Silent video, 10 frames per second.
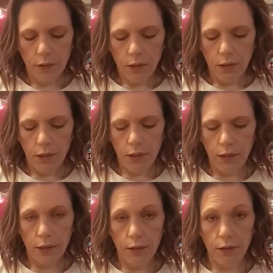
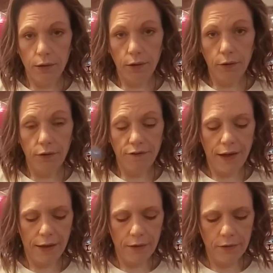and the
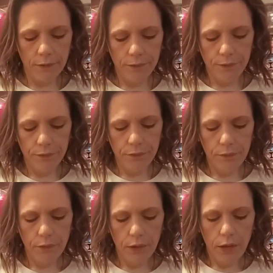file.
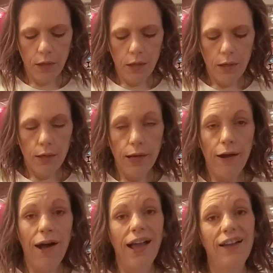Now
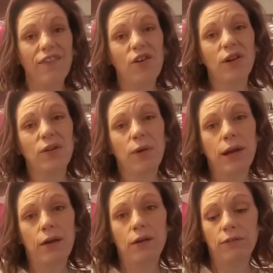I have already run
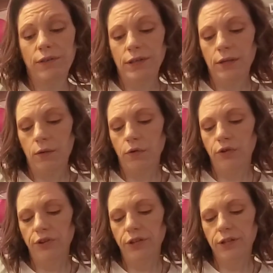out of the orange
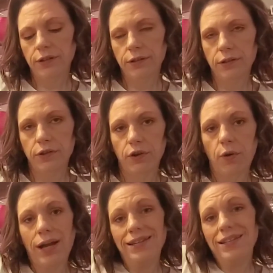sticks, so
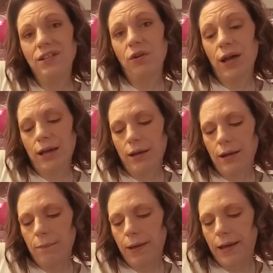I did go ahead
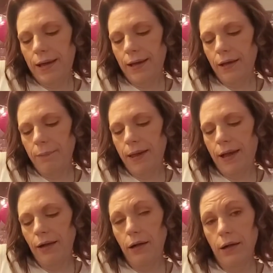and buy a
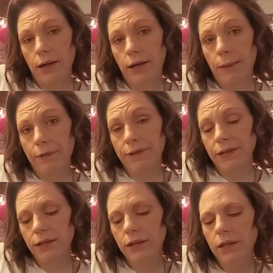pack on
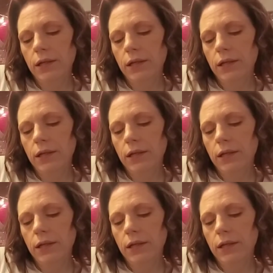Amazon.